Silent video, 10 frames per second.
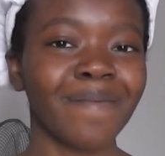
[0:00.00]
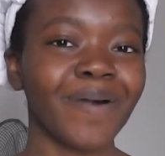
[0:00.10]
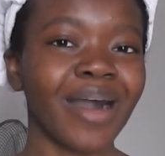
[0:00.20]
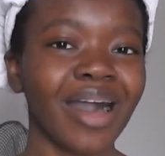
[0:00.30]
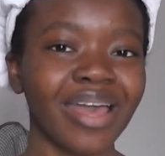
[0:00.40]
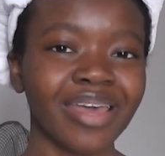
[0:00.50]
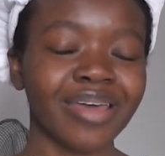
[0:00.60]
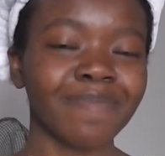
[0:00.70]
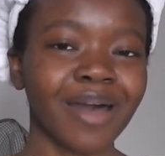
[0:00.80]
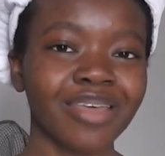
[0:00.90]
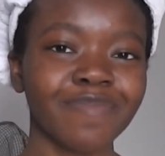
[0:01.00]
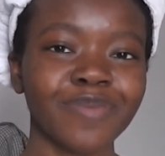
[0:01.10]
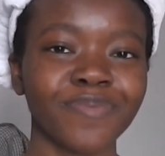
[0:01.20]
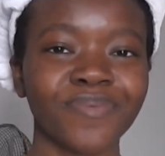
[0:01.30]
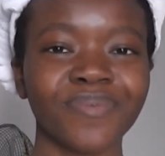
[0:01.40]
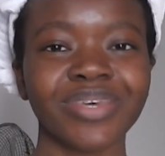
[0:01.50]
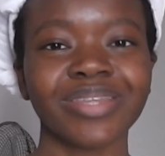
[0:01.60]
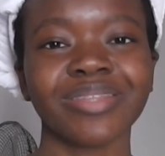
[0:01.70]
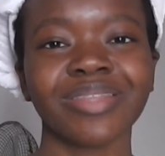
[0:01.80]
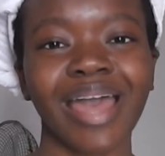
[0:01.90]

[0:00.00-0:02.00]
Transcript: But I admire people who can